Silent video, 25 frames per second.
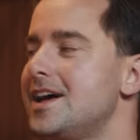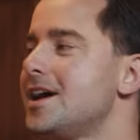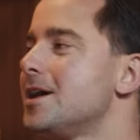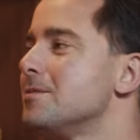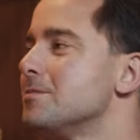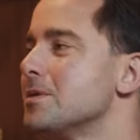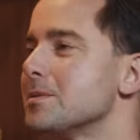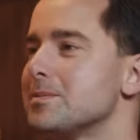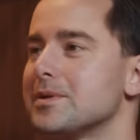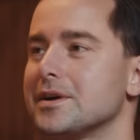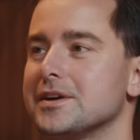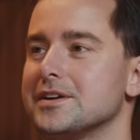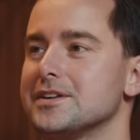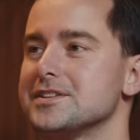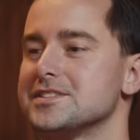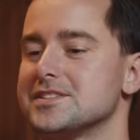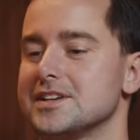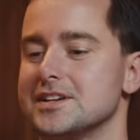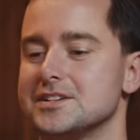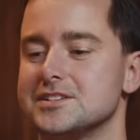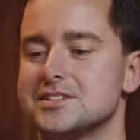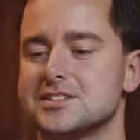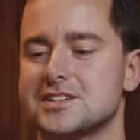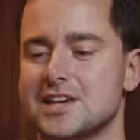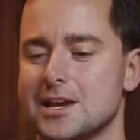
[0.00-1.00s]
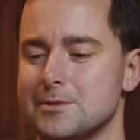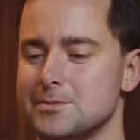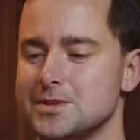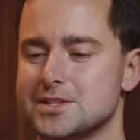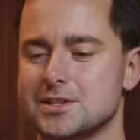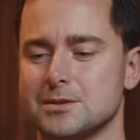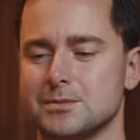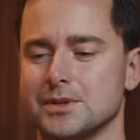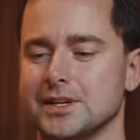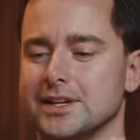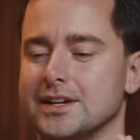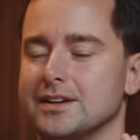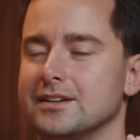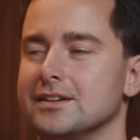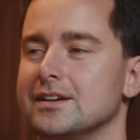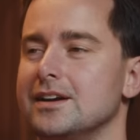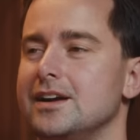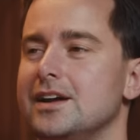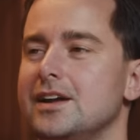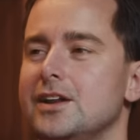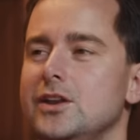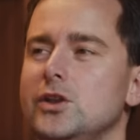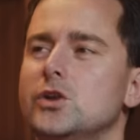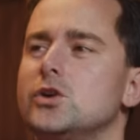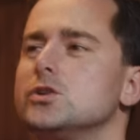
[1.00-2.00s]
and my partner said, just get me something
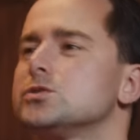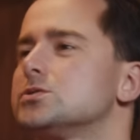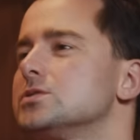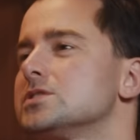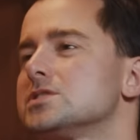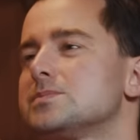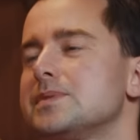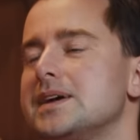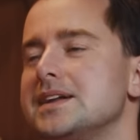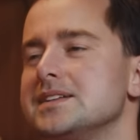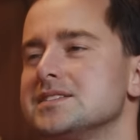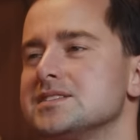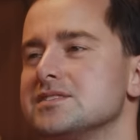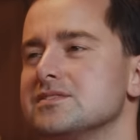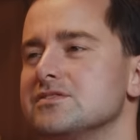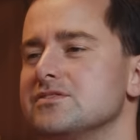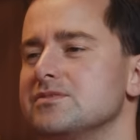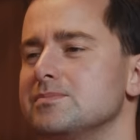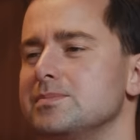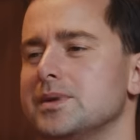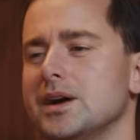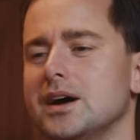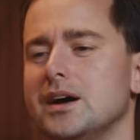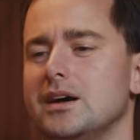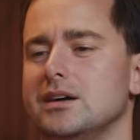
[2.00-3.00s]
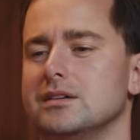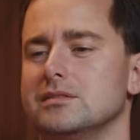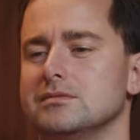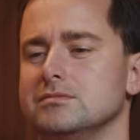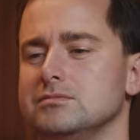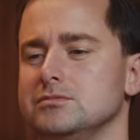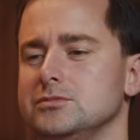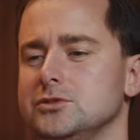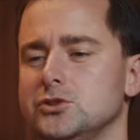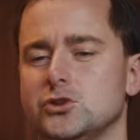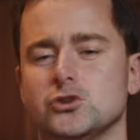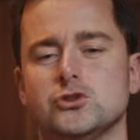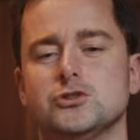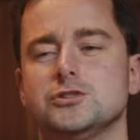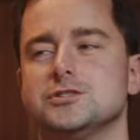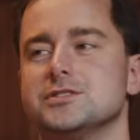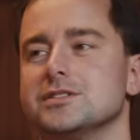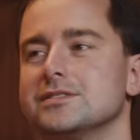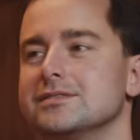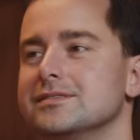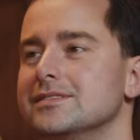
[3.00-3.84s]
not too expensive, but good.